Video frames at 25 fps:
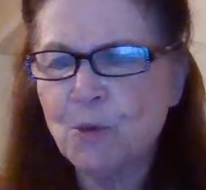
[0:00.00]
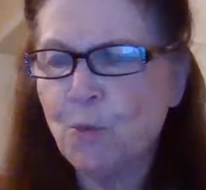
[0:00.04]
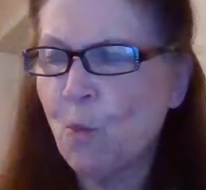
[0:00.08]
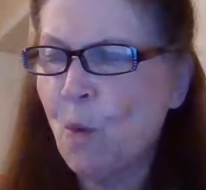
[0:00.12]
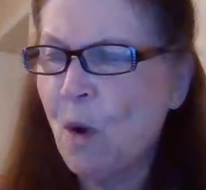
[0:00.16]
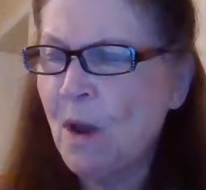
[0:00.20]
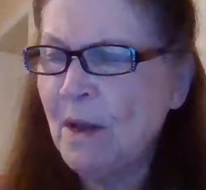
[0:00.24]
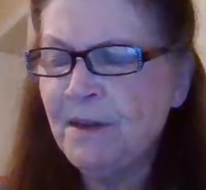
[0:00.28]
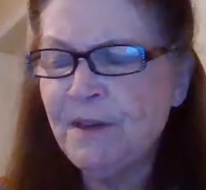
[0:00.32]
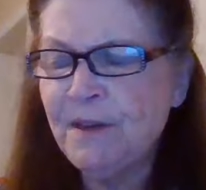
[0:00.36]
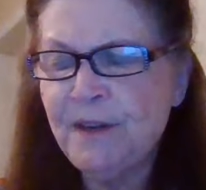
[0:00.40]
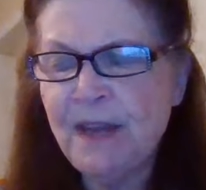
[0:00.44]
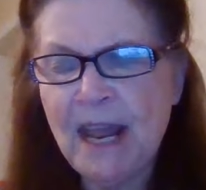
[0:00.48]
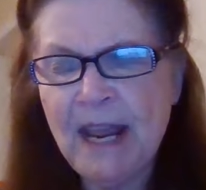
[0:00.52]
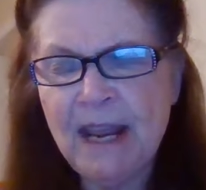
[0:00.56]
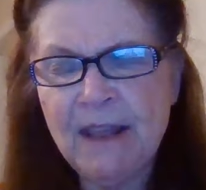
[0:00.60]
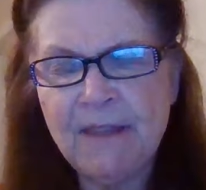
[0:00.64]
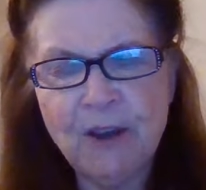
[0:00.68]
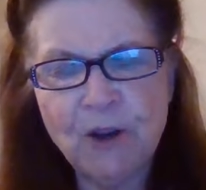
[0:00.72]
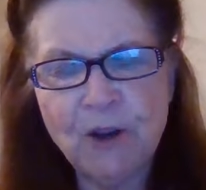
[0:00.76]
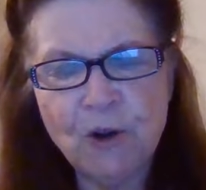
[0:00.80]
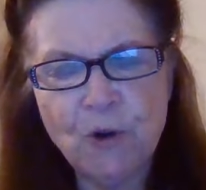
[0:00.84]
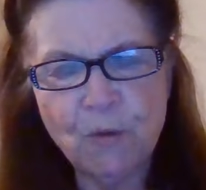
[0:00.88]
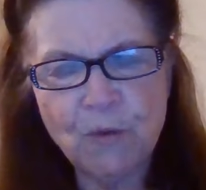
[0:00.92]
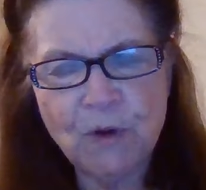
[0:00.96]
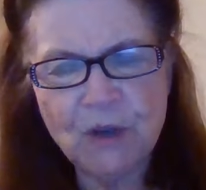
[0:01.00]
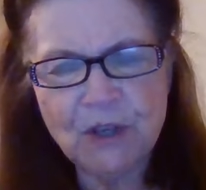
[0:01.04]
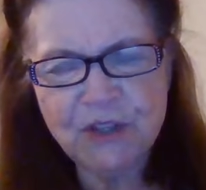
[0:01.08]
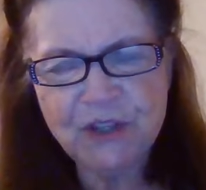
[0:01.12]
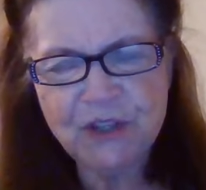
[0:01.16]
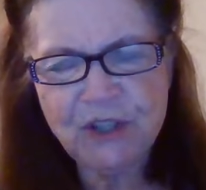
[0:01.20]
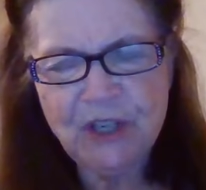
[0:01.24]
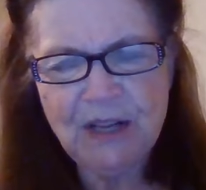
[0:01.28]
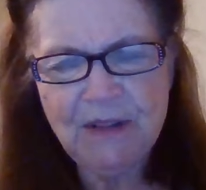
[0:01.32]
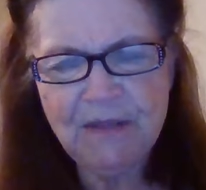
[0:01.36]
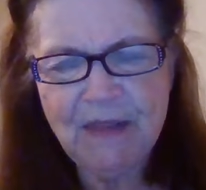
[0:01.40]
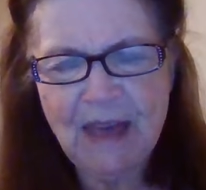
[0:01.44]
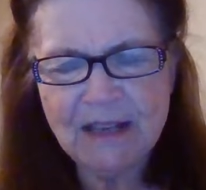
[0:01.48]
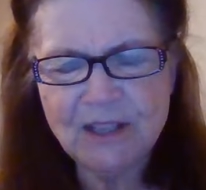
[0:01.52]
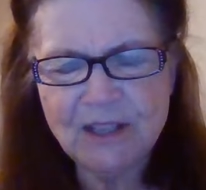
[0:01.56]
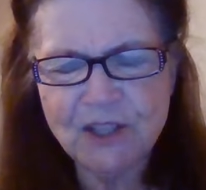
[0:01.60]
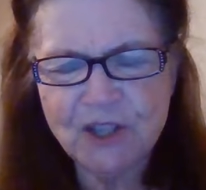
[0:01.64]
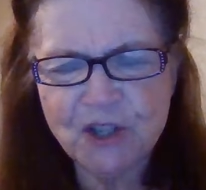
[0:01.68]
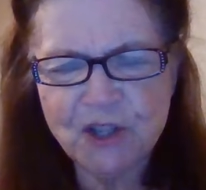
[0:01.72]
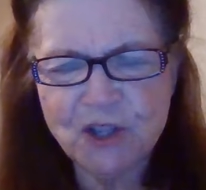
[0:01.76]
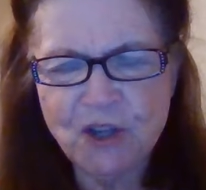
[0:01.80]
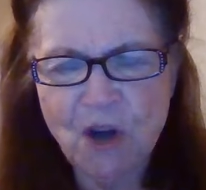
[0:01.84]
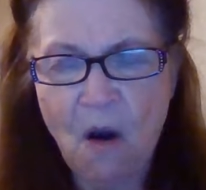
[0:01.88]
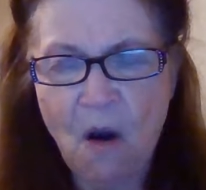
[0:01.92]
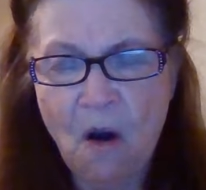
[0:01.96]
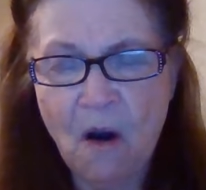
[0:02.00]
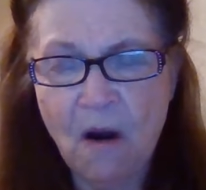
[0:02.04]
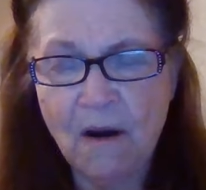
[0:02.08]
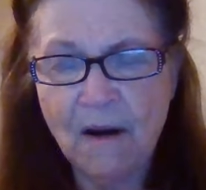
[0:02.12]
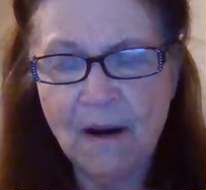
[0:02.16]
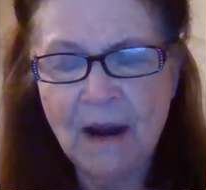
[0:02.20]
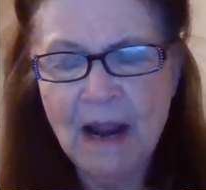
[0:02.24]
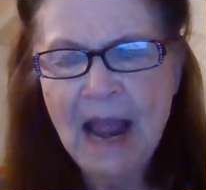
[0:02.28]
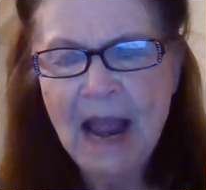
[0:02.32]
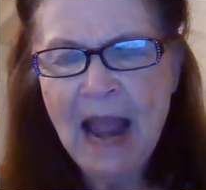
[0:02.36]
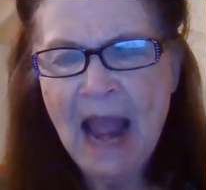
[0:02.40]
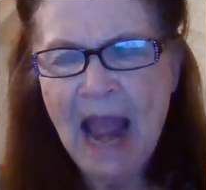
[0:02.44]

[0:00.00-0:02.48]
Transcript: one day they're going to see that star